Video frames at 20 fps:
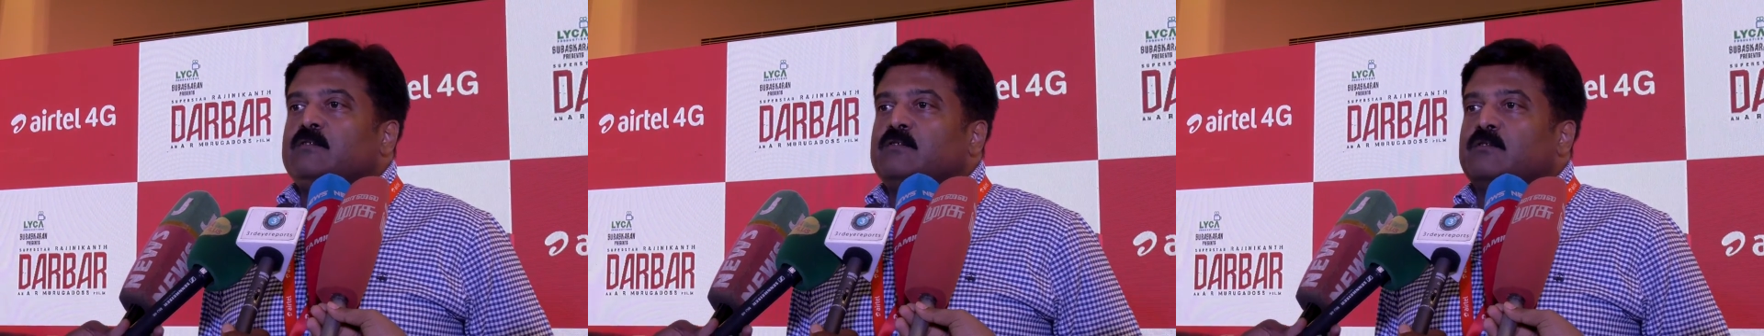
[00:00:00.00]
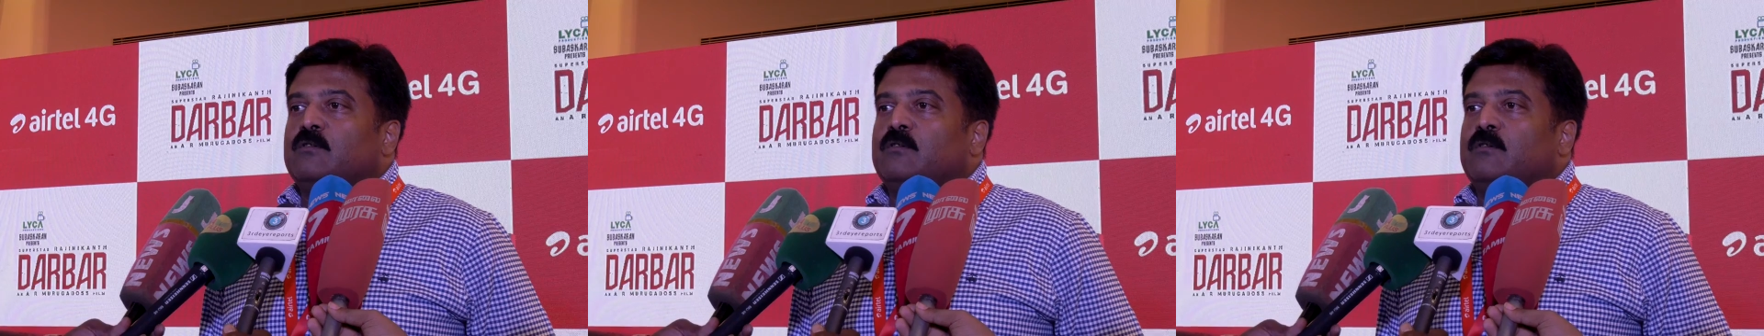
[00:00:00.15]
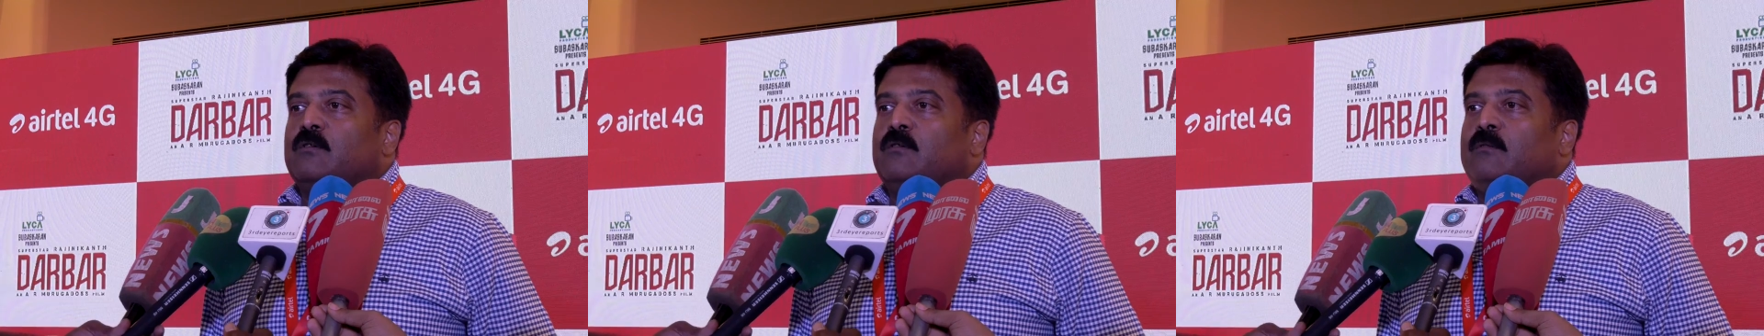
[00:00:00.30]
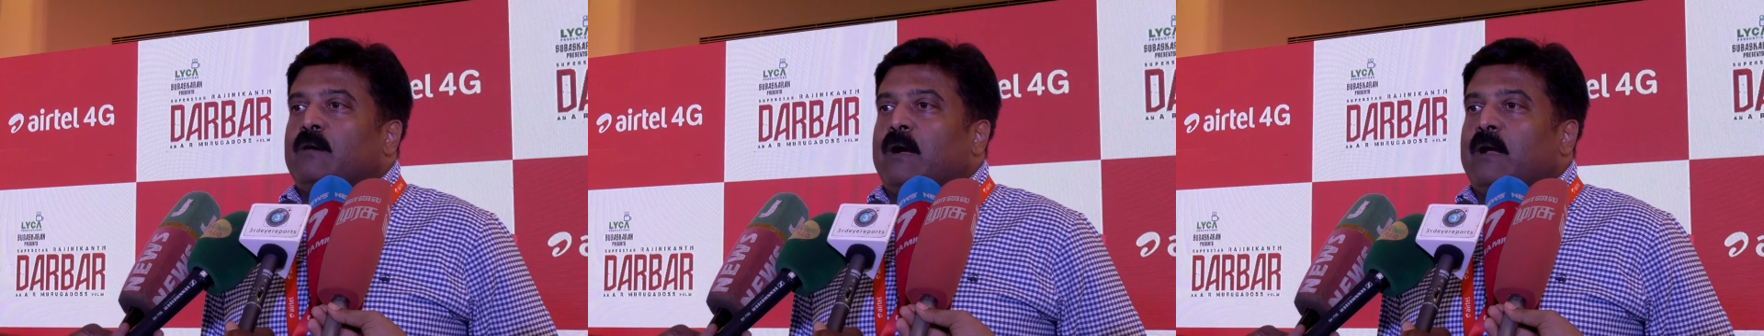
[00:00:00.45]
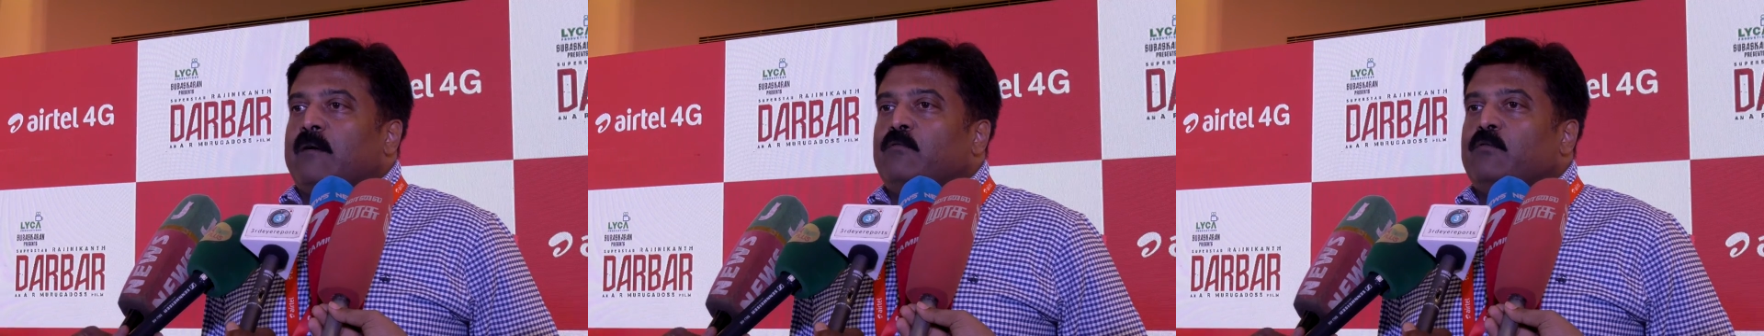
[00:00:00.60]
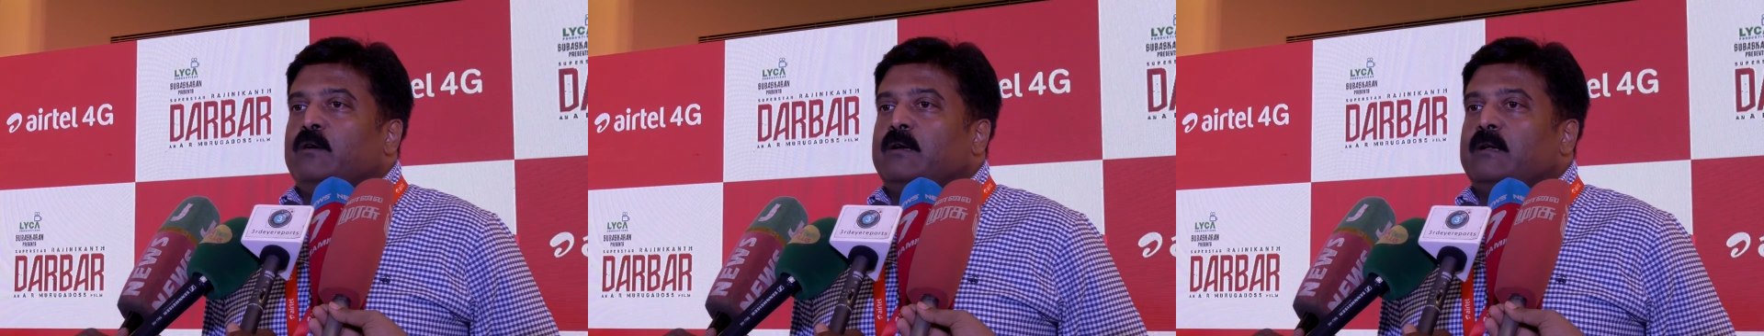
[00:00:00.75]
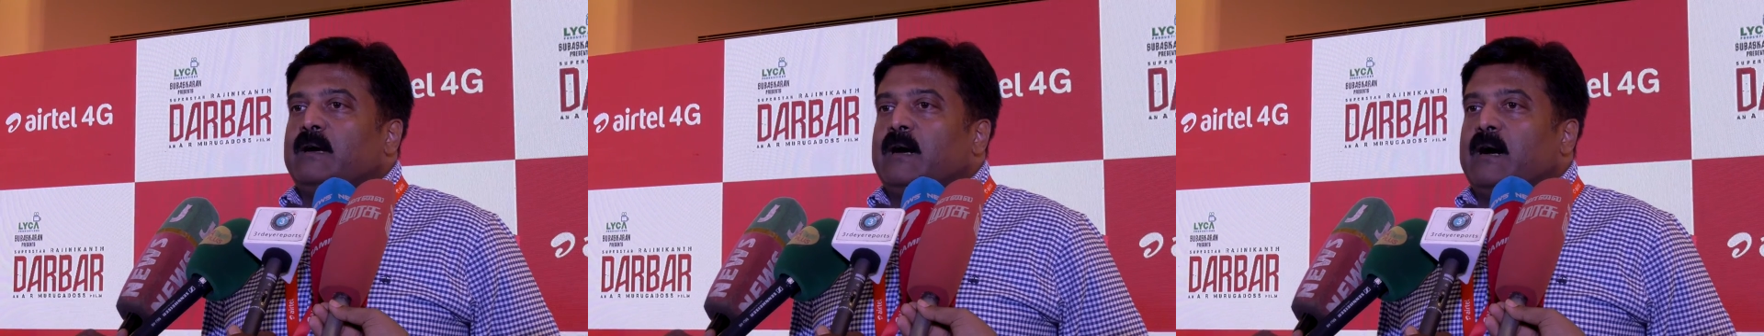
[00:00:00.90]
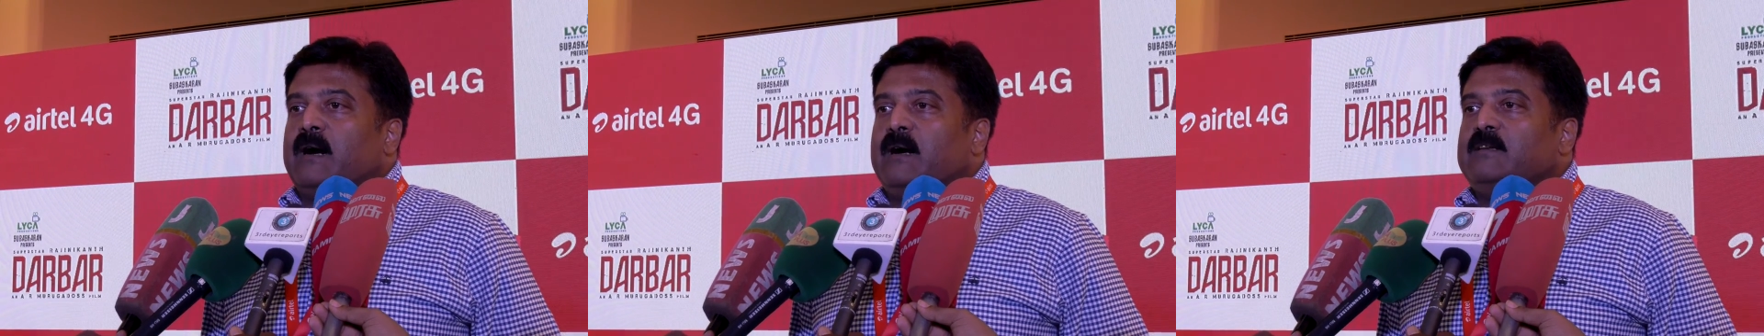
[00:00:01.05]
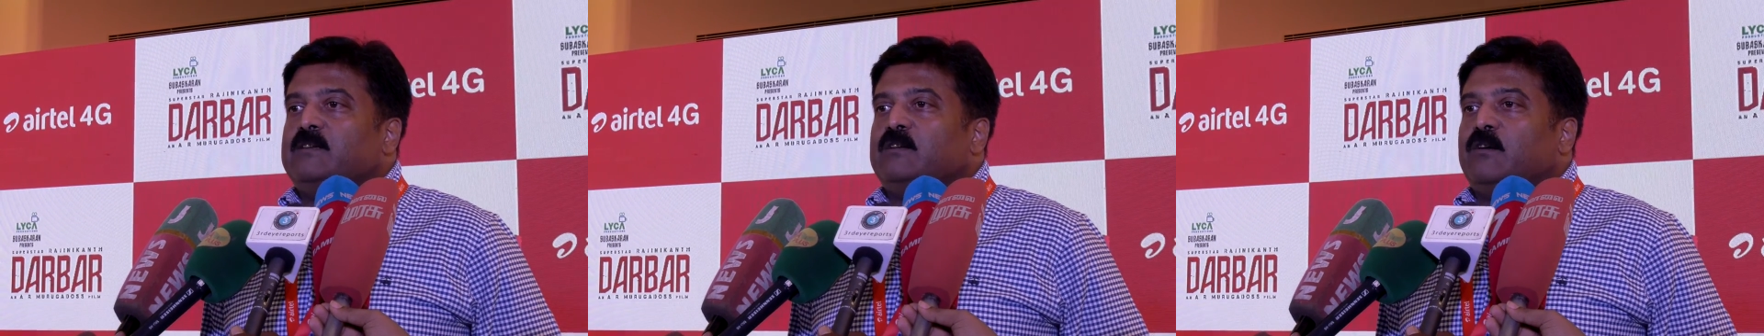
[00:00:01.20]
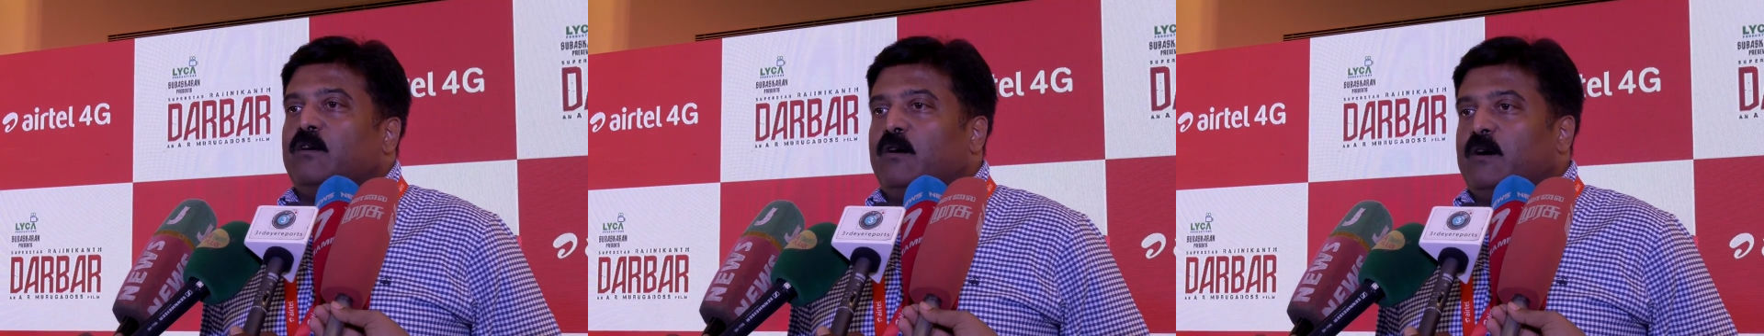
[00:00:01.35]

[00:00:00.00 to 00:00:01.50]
So I would urge